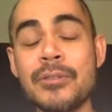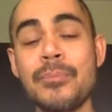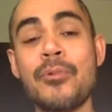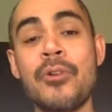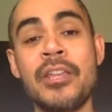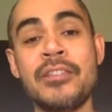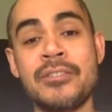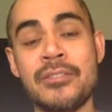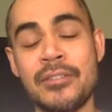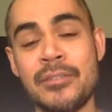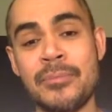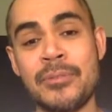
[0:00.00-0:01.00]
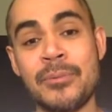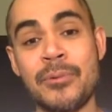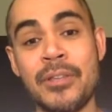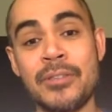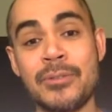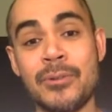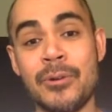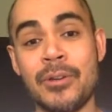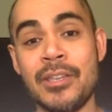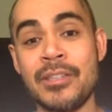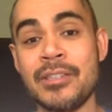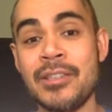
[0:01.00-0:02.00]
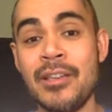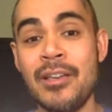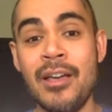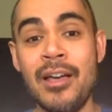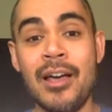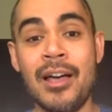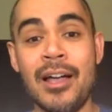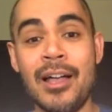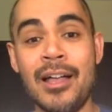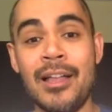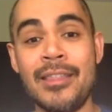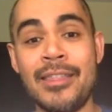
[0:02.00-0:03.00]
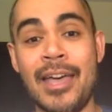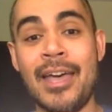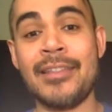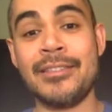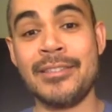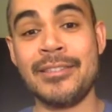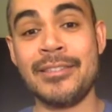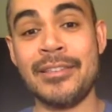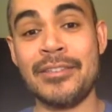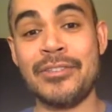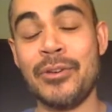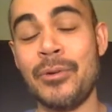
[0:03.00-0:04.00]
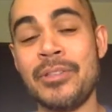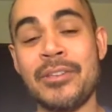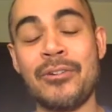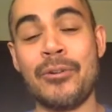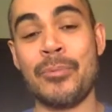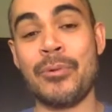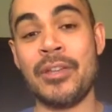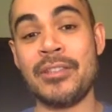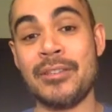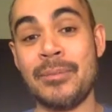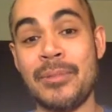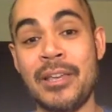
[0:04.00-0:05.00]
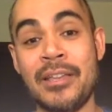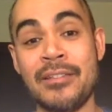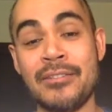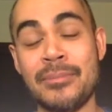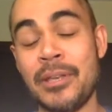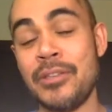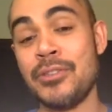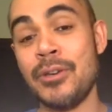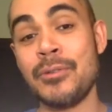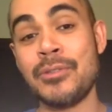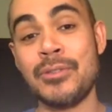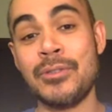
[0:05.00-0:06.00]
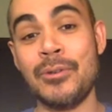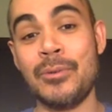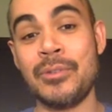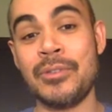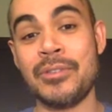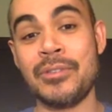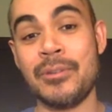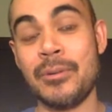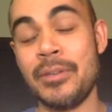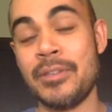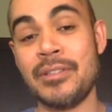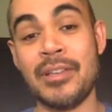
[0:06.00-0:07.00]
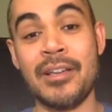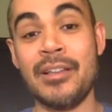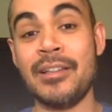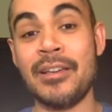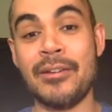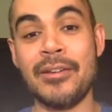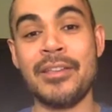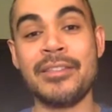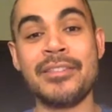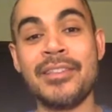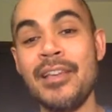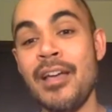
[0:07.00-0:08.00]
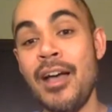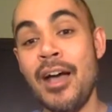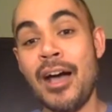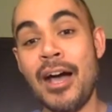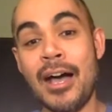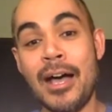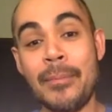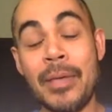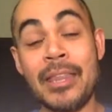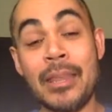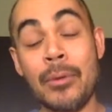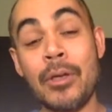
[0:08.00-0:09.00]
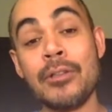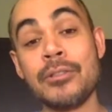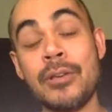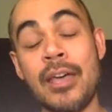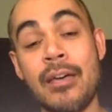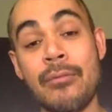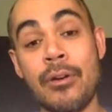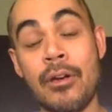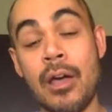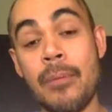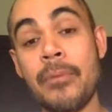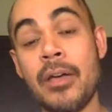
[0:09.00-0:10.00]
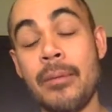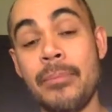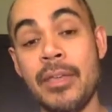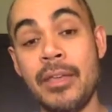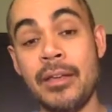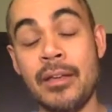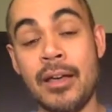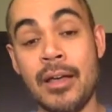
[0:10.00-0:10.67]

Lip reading: great stories that she always incorporates some jokes too, which is always like hilarious. And then we also have our upcoming